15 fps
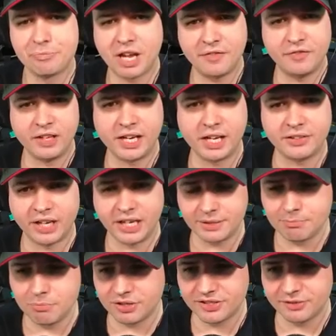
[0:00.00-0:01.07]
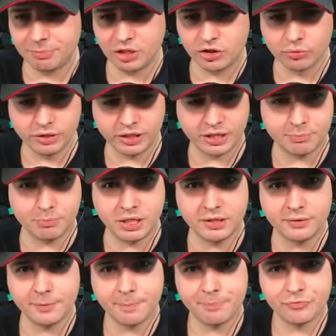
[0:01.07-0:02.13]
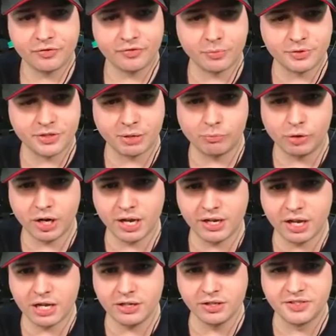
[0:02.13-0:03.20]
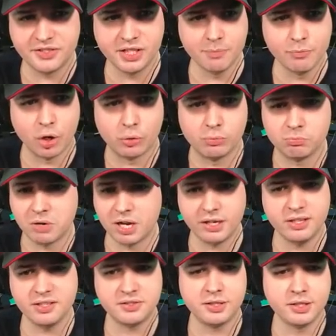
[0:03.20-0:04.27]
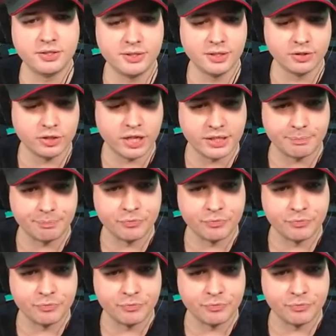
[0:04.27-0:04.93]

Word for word: I feel like a Titan must have been shooting at me from somewhere. I didn't see him though. I didn't see the Titan.